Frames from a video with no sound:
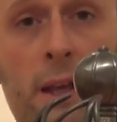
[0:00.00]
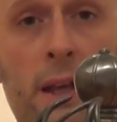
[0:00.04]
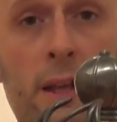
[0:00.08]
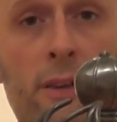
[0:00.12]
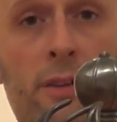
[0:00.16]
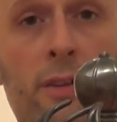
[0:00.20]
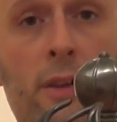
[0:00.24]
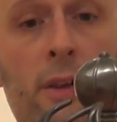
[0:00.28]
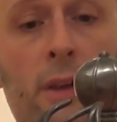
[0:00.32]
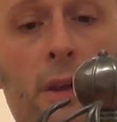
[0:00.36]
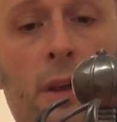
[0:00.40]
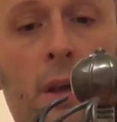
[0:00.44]

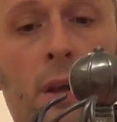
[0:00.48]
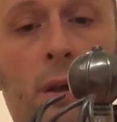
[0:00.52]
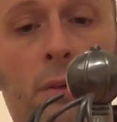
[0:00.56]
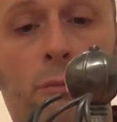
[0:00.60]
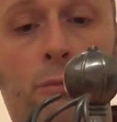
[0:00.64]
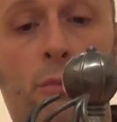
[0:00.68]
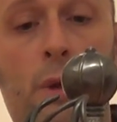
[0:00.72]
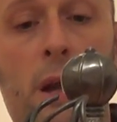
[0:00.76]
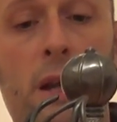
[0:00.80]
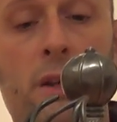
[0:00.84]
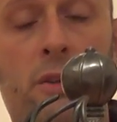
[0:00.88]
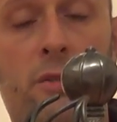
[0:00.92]
it
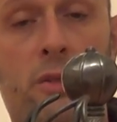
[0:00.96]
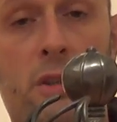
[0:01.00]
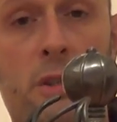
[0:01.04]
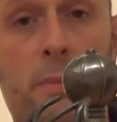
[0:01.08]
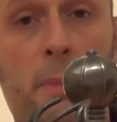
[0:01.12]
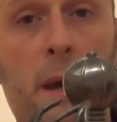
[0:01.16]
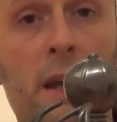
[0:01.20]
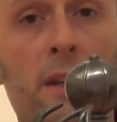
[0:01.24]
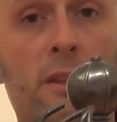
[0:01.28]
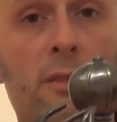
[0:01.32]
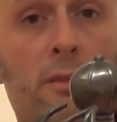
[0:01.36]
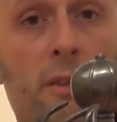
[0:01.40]

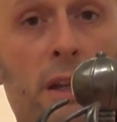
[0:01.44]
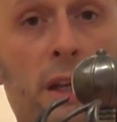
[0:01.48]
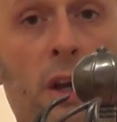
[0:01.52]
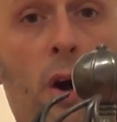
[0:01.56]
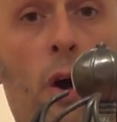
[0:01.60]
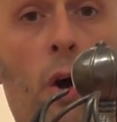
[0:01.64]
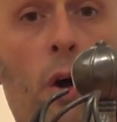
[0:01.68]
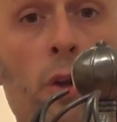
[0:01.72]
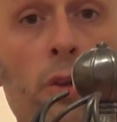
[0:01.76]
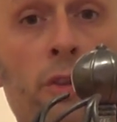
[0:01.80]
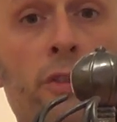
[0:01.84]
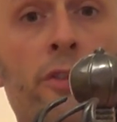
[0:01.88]

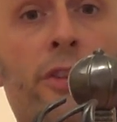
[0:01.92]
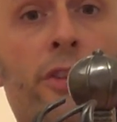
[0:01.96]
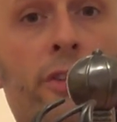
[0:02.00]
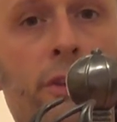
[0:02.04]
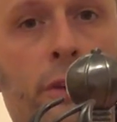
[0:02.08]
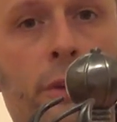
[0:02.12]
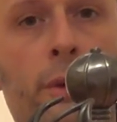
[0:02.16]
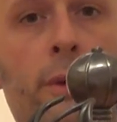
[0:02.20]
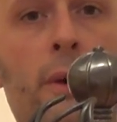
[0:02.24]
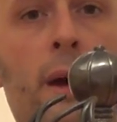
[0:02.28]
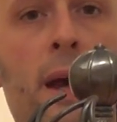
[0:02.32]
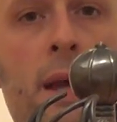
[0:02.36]
retrospectively
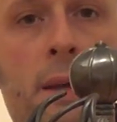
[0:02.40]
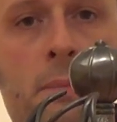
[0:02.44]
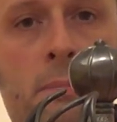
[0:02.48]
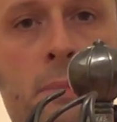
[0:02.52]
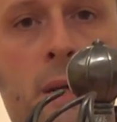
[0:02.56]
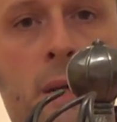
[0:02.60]
onto a